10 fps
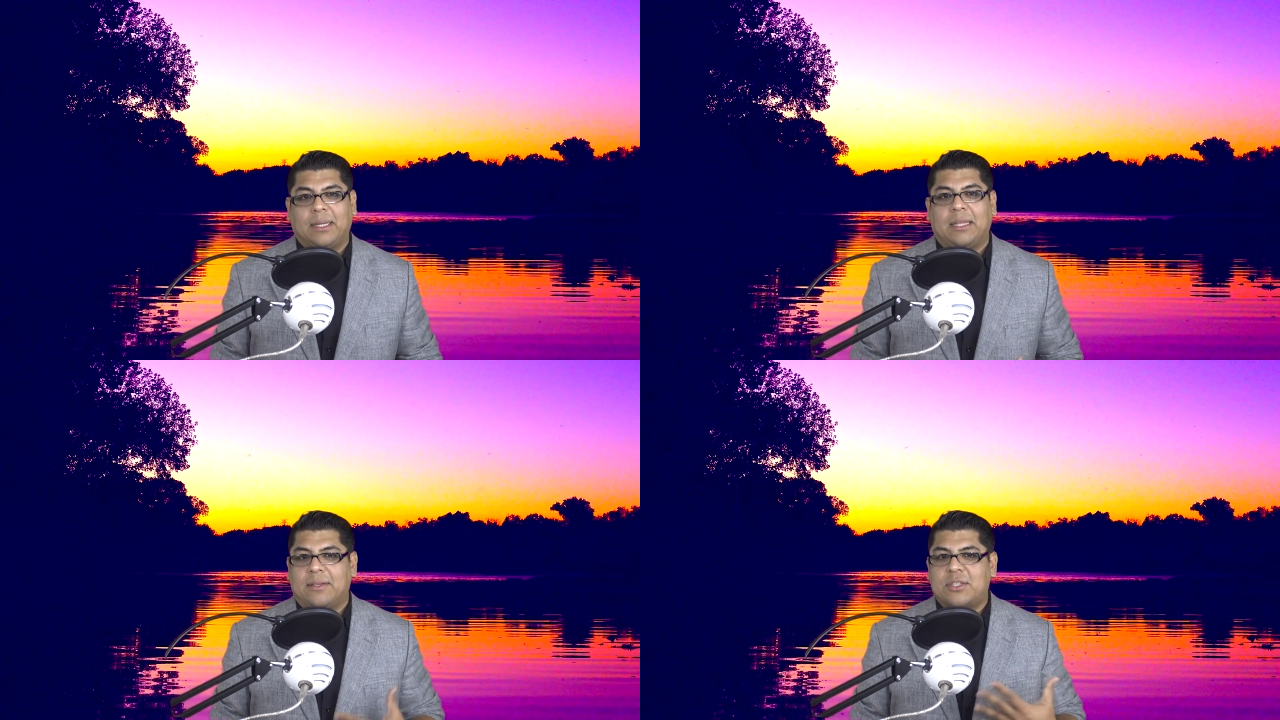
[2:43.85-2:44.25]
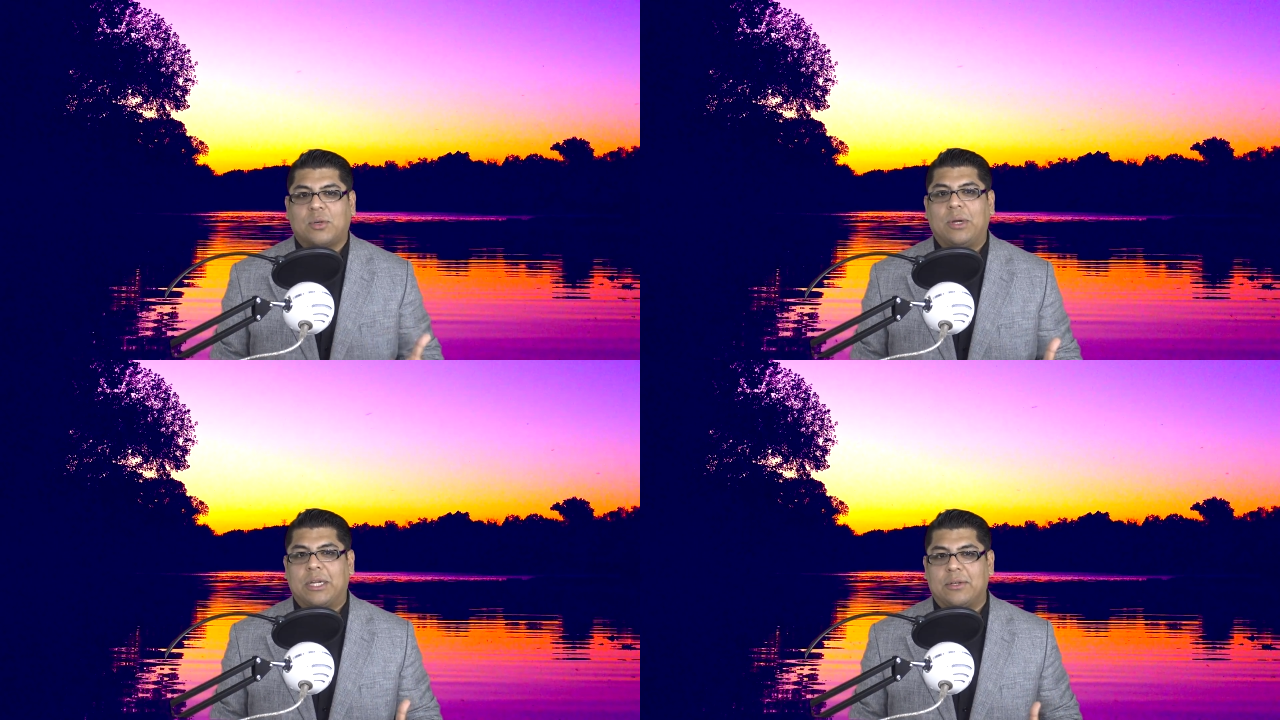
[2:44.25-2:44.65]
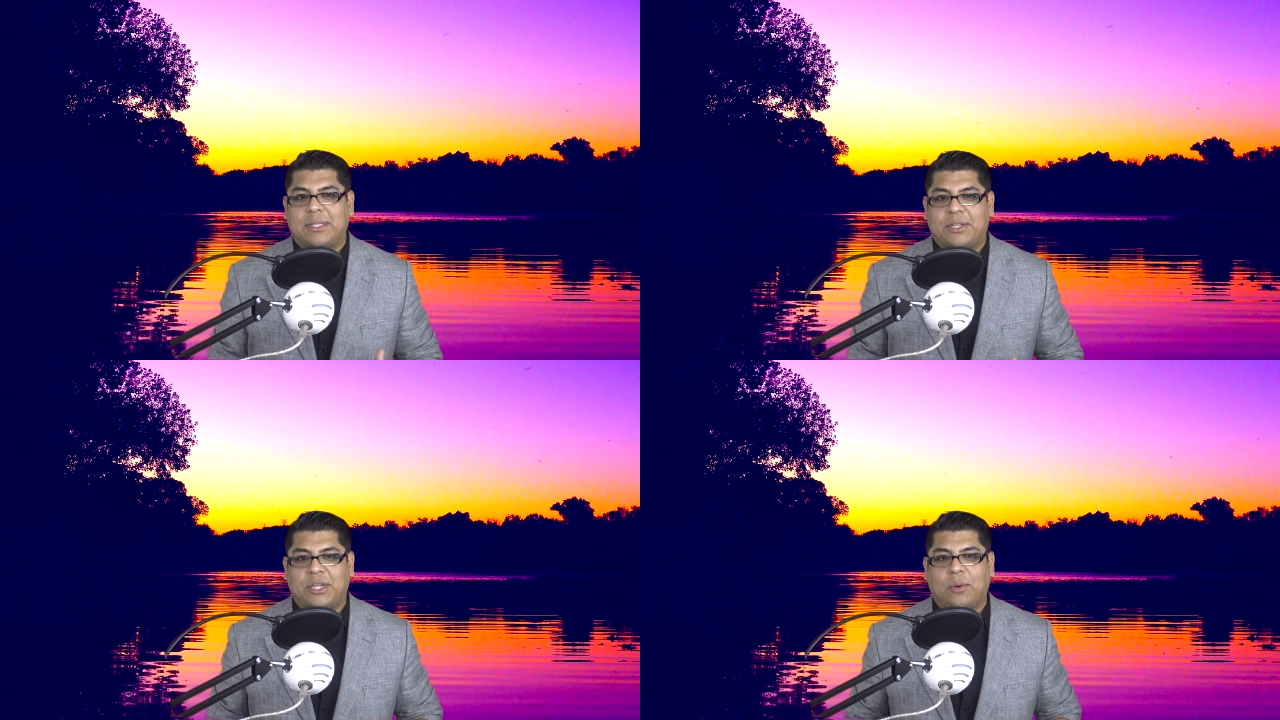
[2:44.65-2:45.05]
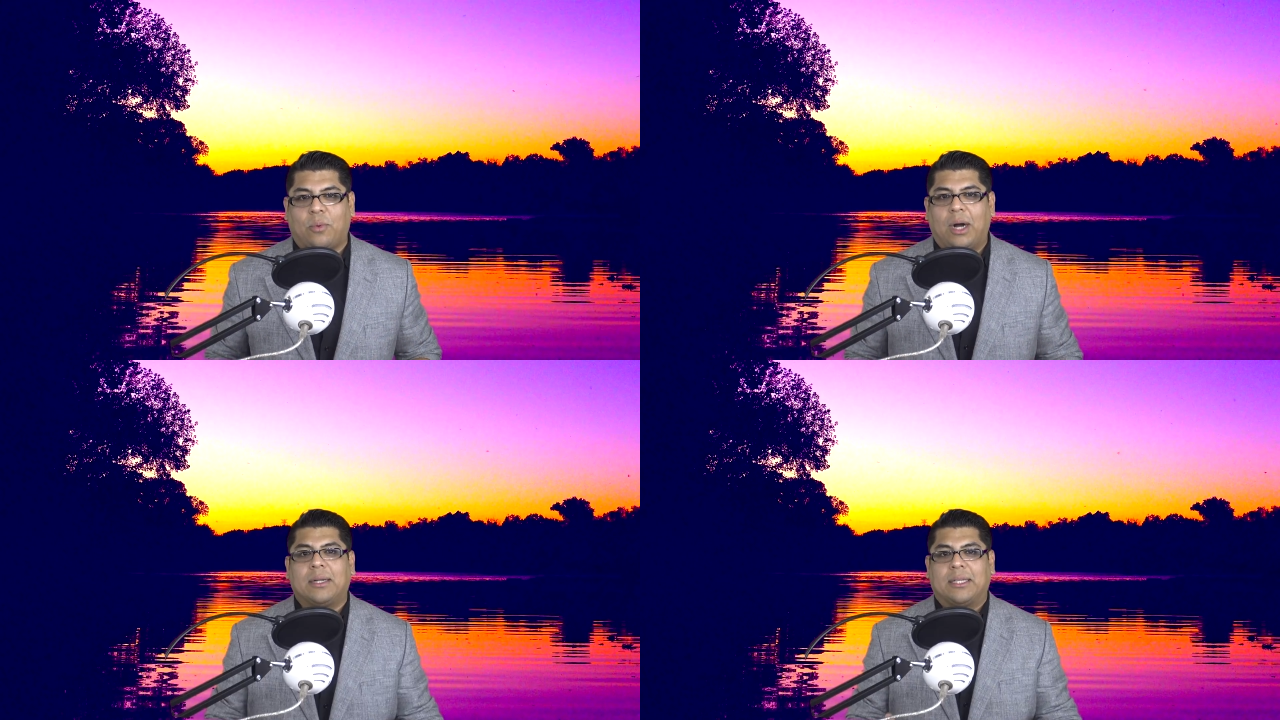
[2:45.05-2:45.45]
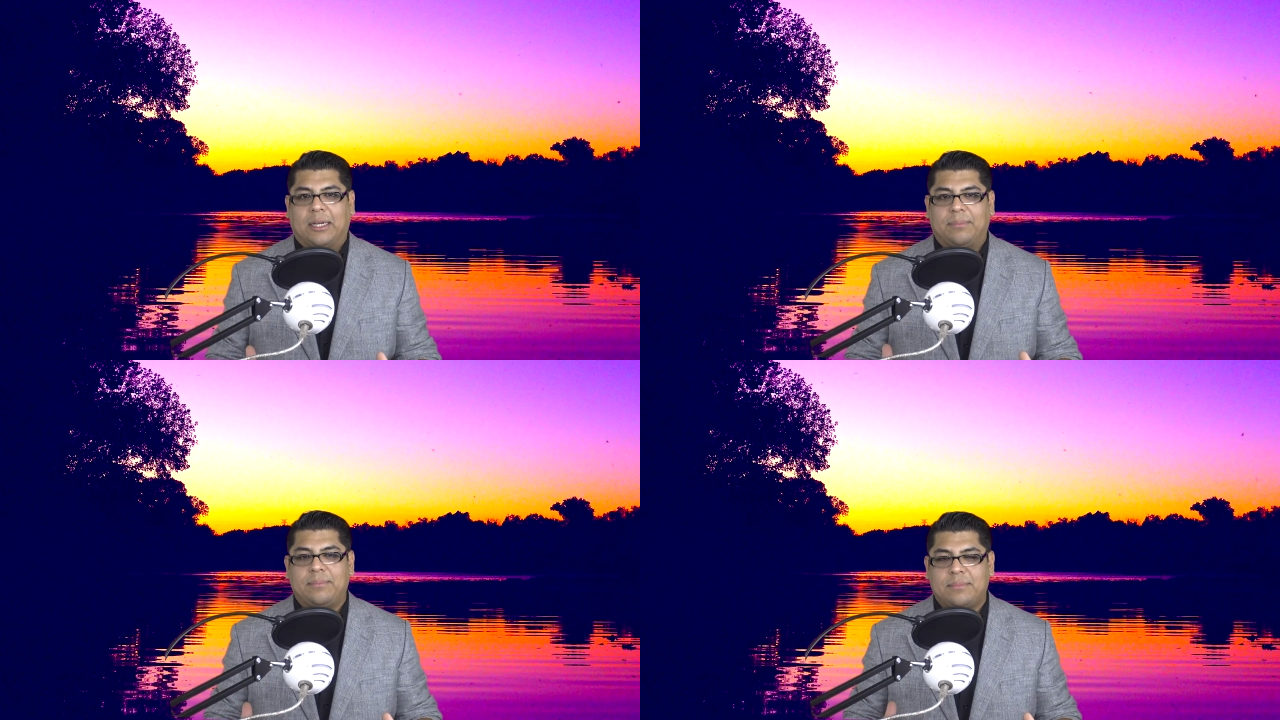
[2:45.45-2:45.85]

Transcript: And the story goes that she walked up